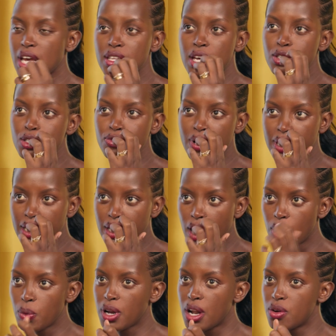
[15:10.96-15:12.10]
I used to find that
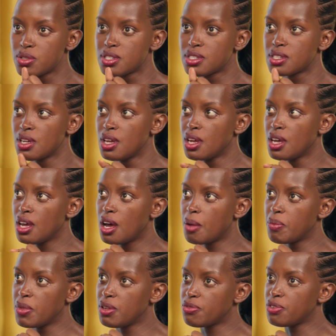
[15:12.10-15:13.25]
hard when I was
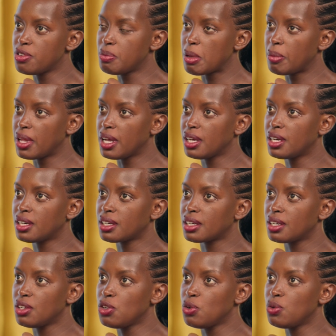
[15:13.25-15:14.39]
in film. I'm like,
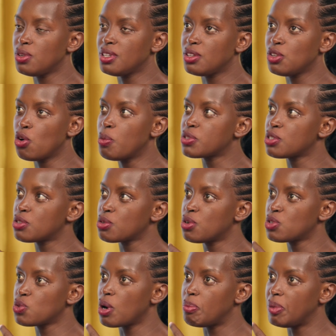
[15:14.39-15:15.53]
you almost need to go
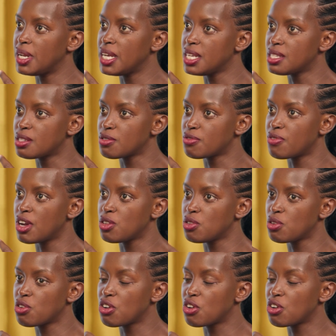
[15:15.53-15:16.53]
to a place to find the